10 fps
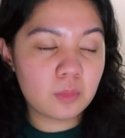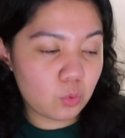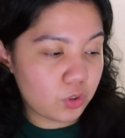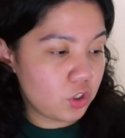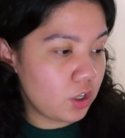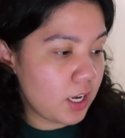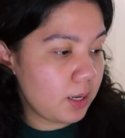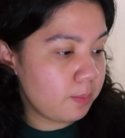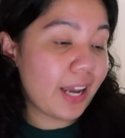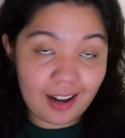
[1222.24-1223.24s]
what's her
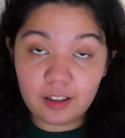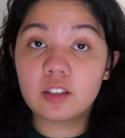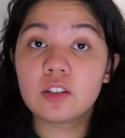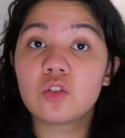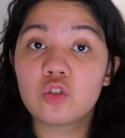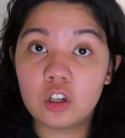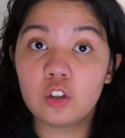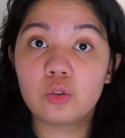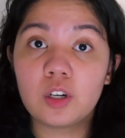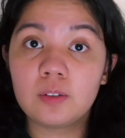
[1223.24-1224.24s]
name? Alex's
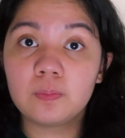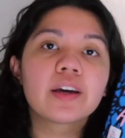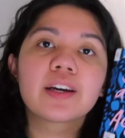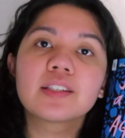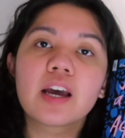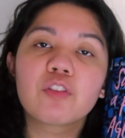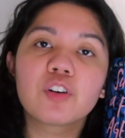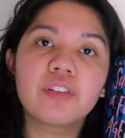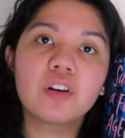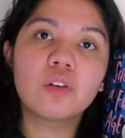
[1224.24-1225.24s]
children. And I guess
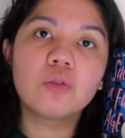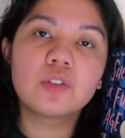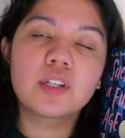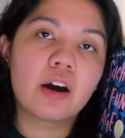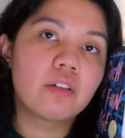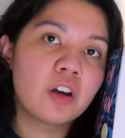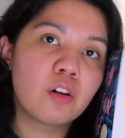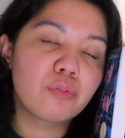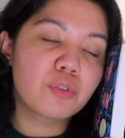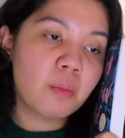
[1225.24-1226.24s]
everything goes
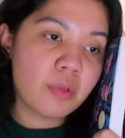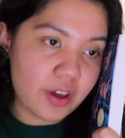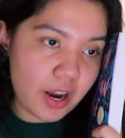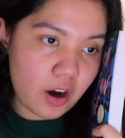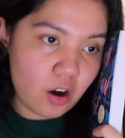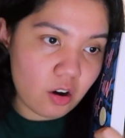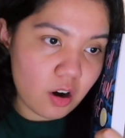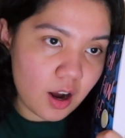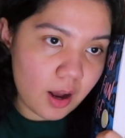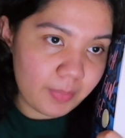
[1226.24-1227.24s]
downhill from there.
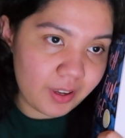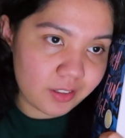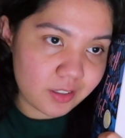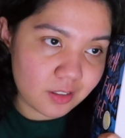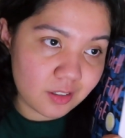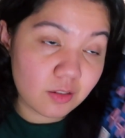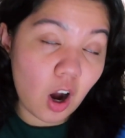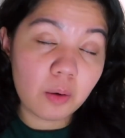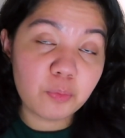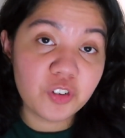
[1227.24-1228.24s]
It's
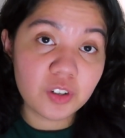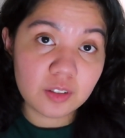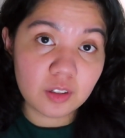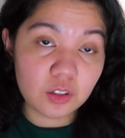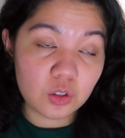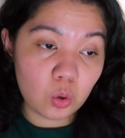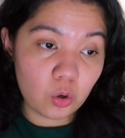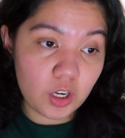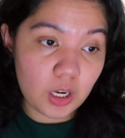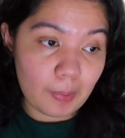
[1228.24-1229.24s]
obviously a
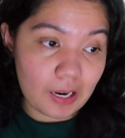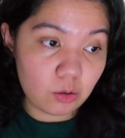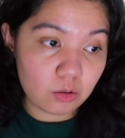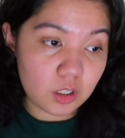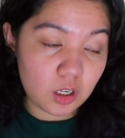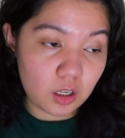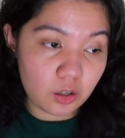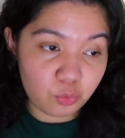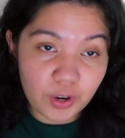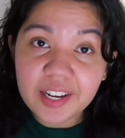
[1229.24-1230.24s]
story about
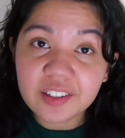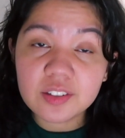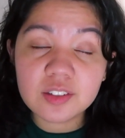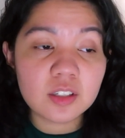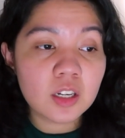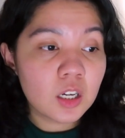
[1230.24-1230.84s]
race,